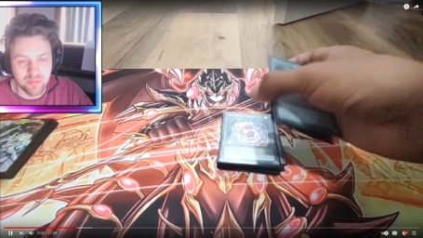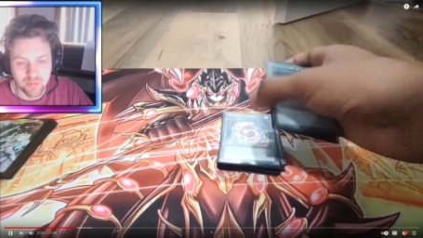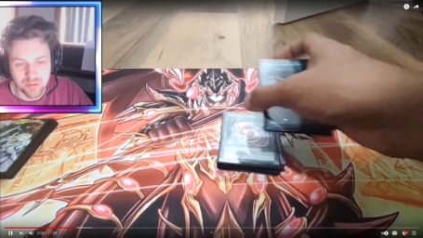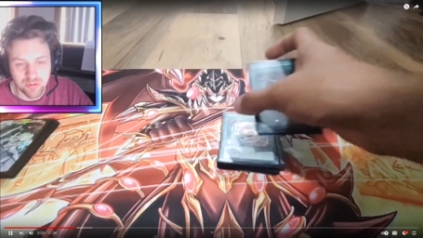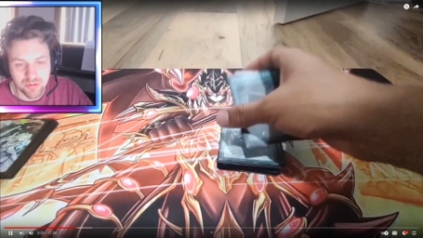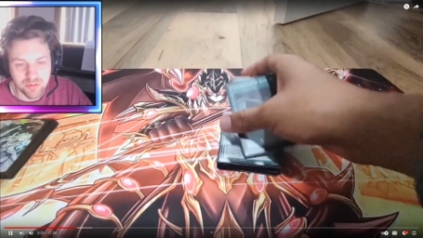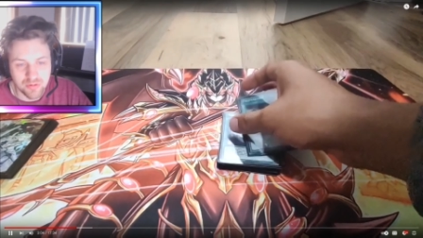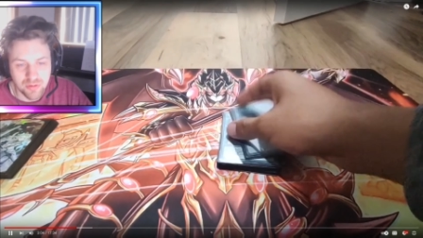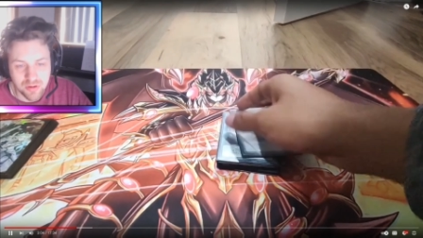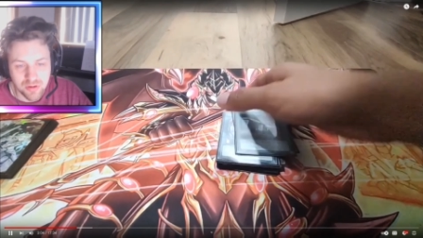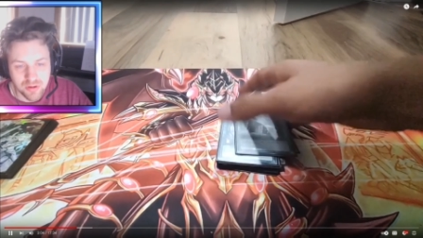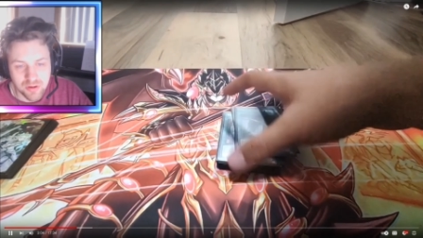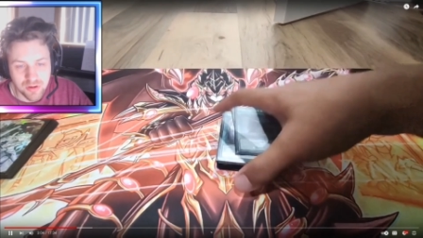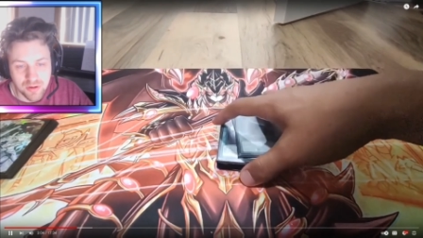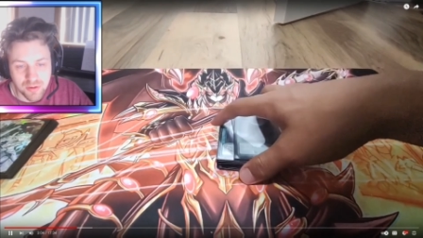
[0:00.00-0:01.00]
Um, you can do
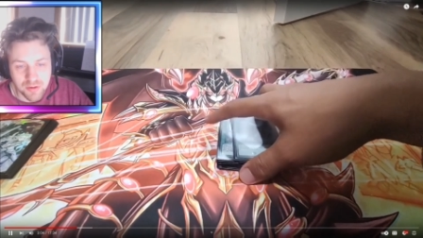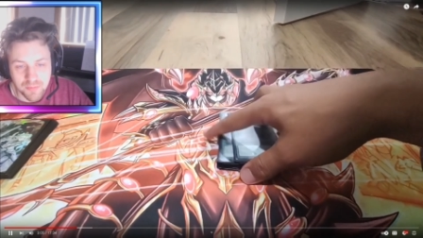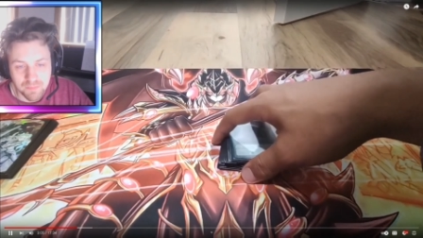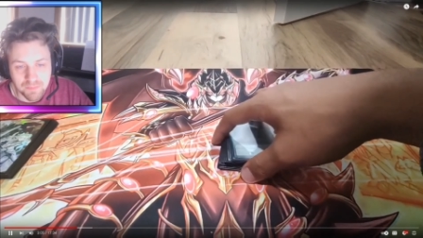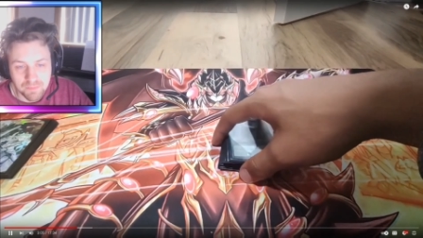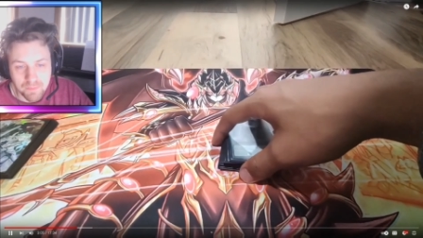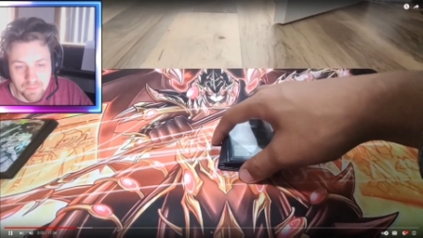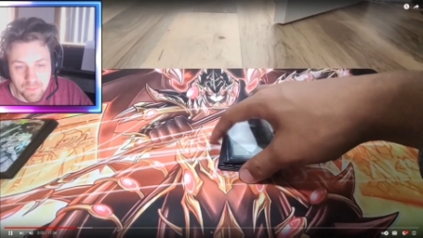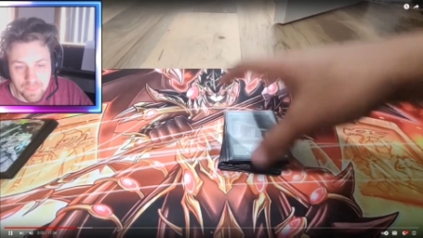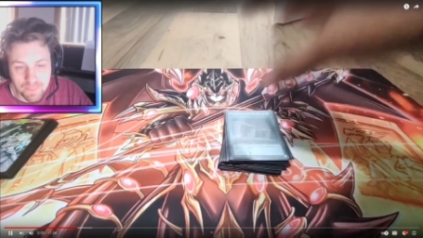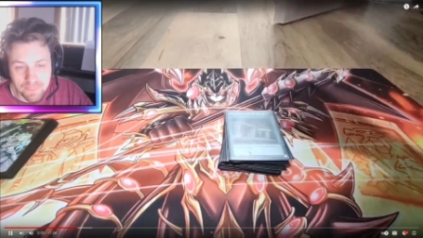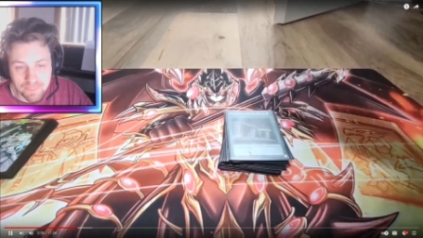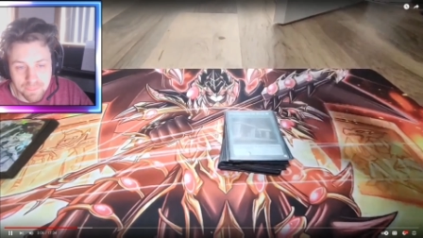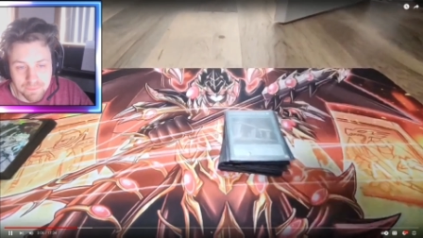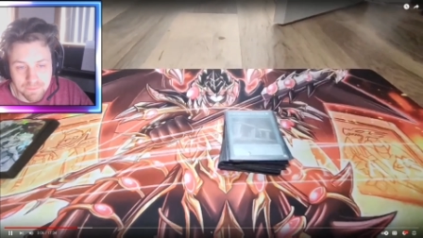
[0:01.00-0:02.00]
three. Uh, I like to use
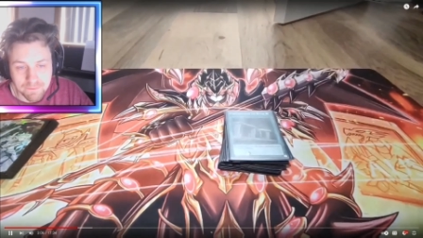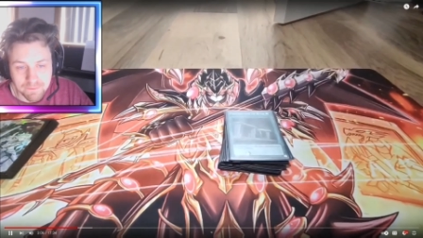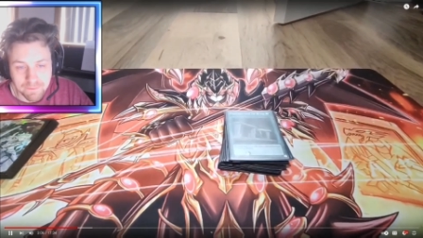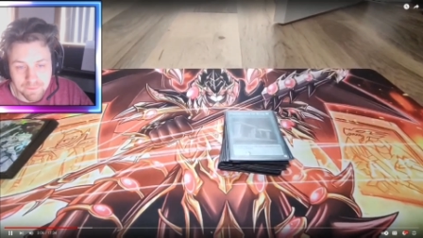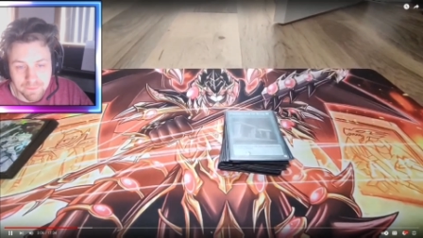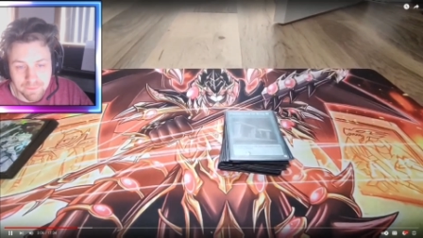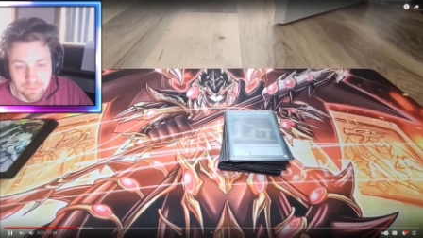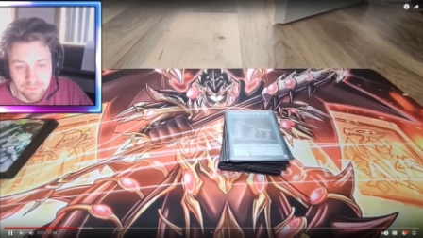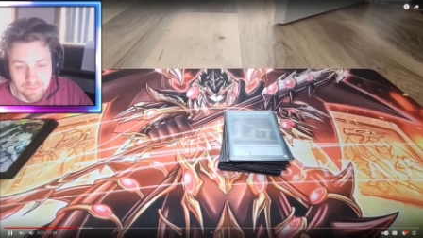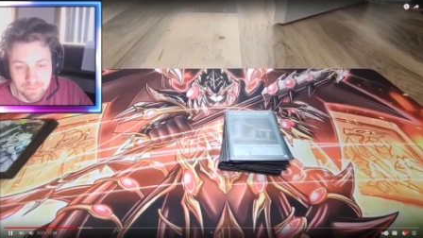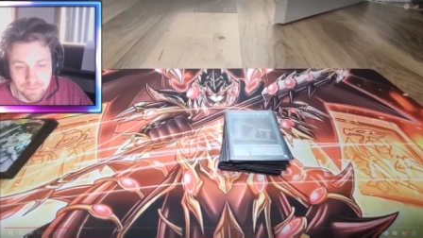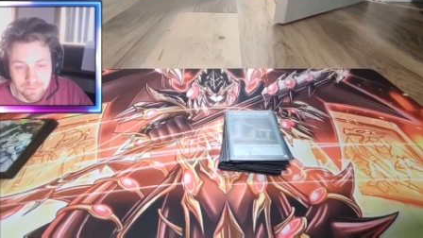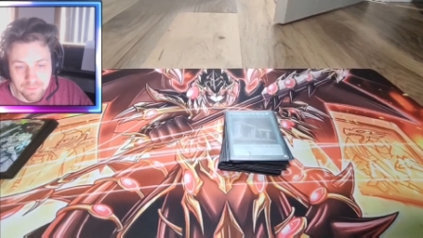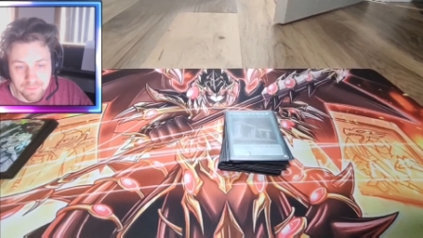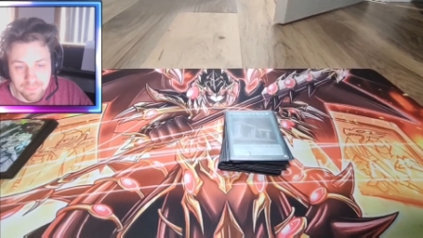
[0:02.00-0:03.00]
two, so it's just running
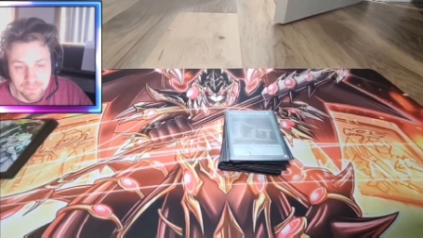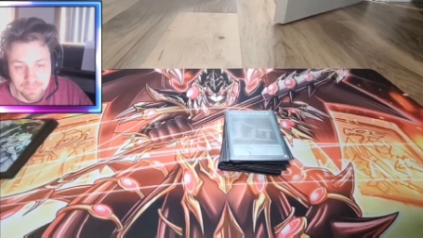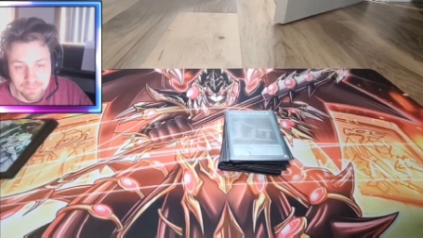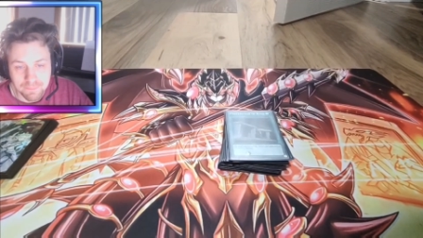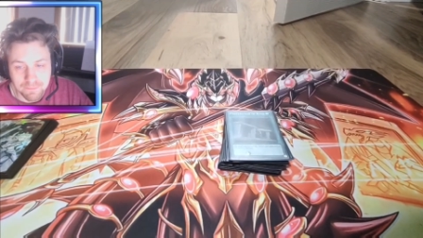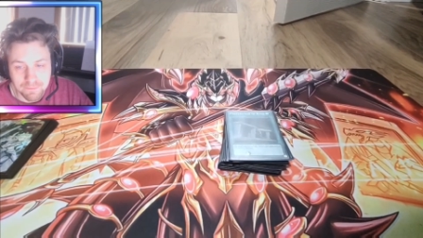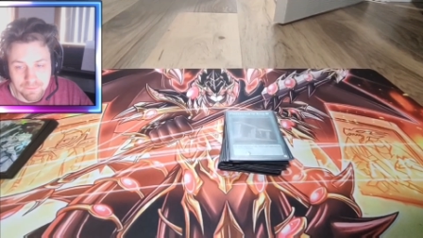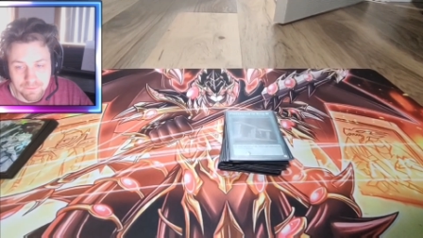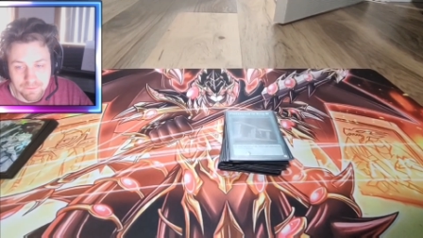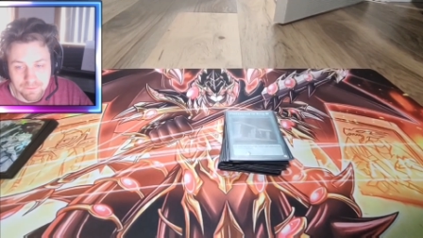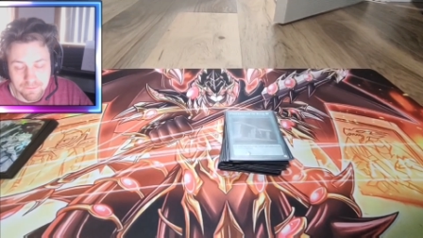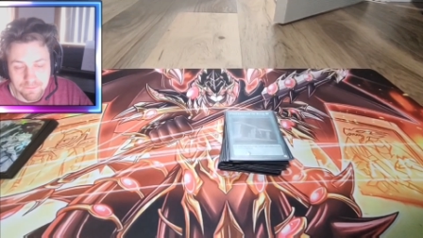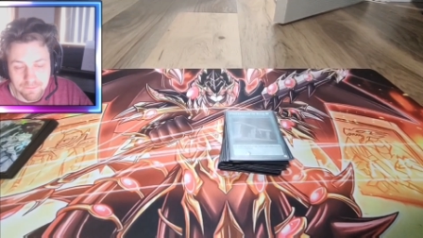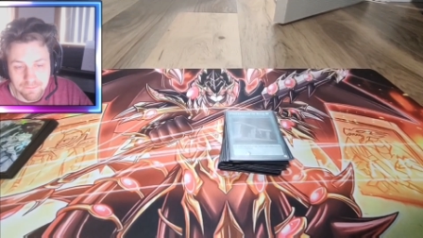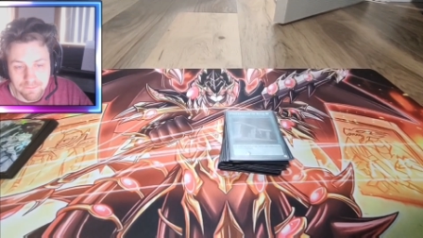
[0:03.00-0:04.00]
four. I mean, even then you can
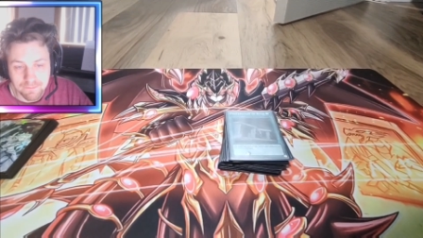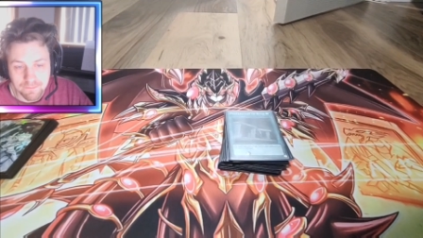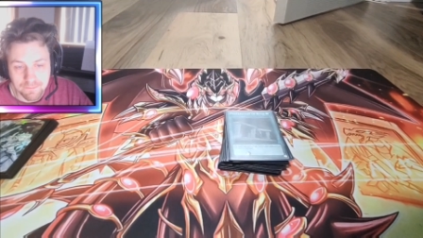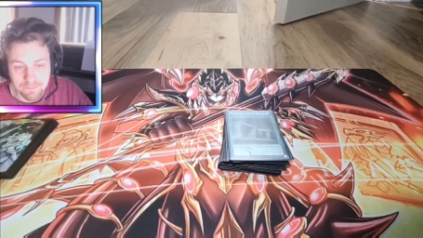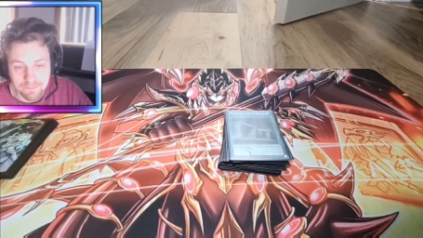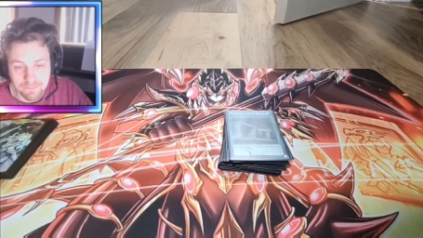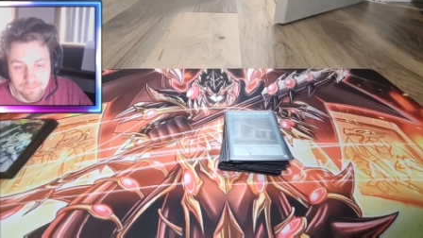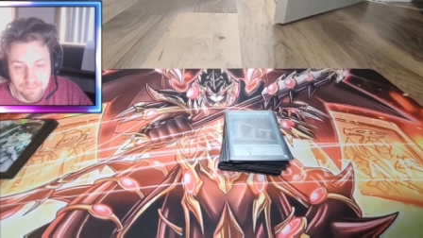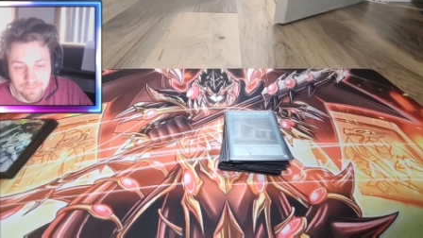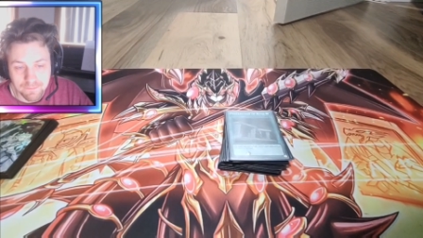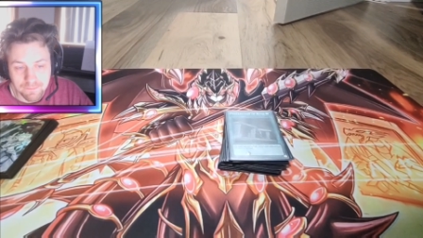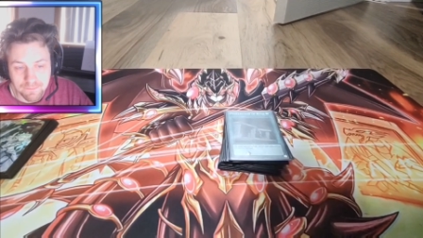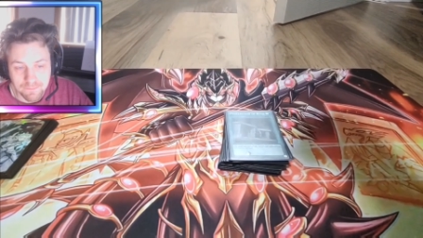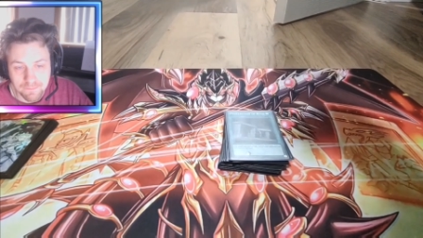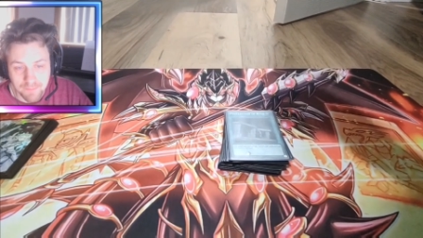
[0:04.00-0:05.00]
use Soul Serum to search for it.
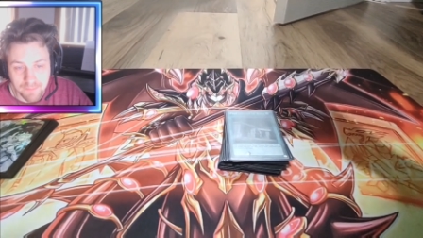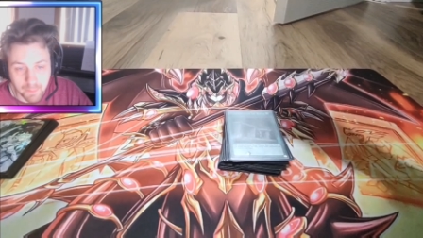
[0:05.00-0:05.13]
Yep.